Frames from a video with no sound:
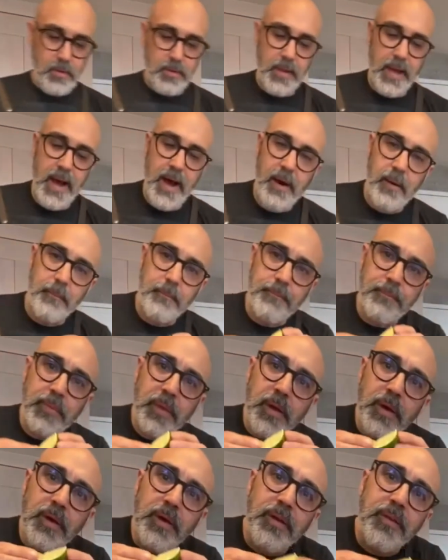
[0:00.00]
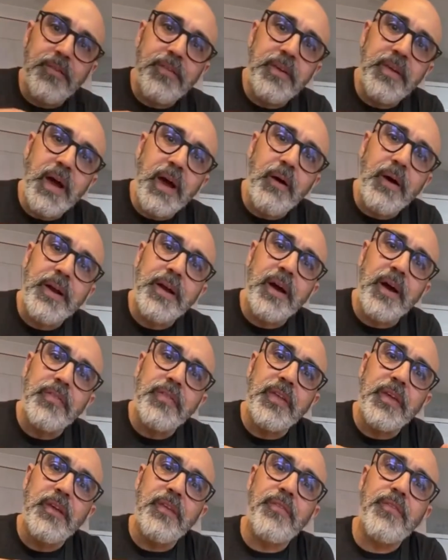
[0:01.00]
Now, you see how I cut
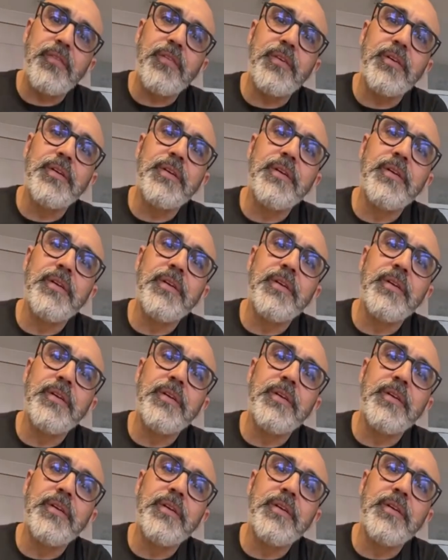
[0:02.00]
these?